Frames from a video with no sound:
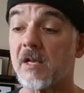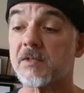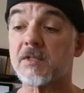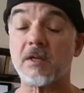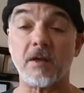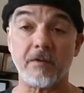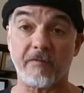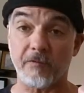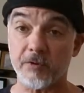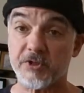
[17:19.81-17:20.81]
S,
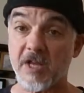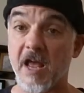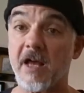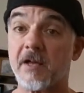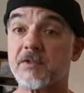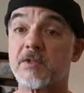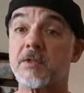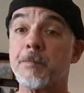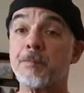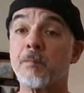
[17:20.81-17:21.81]
the first S,